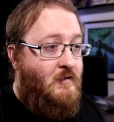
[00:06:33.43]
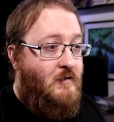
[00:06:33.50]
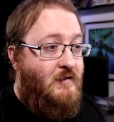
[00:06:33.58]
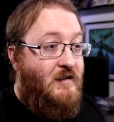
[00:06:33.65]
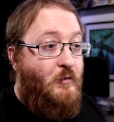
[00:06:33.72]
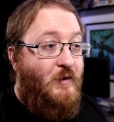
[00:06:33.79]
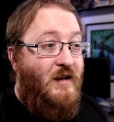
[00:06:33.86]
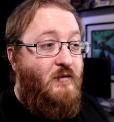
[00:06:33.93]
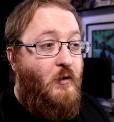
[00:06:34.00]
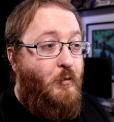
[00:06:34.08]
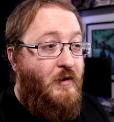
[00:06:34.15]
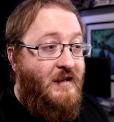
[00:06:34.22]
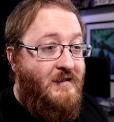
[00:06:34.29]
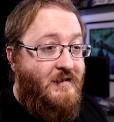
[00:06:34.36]
this will give you
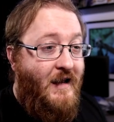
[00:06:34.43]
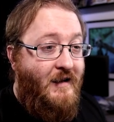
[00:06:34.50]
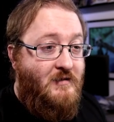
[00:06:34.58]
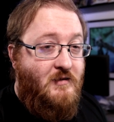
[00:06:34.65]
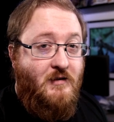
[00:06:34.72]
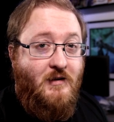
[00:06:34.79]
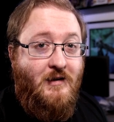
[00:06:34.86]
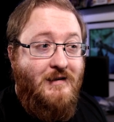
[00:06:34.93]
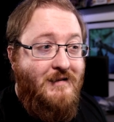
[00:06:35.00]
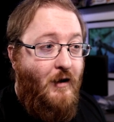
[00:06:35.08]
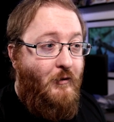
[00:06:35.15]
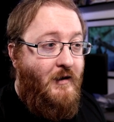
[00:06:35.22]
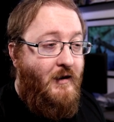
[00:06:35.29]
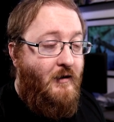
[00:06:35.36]
presets
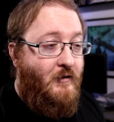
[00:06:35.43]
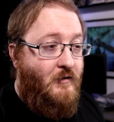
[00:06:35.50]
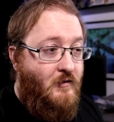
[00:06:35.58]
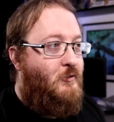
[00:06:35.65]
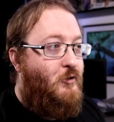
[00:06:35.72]
down here.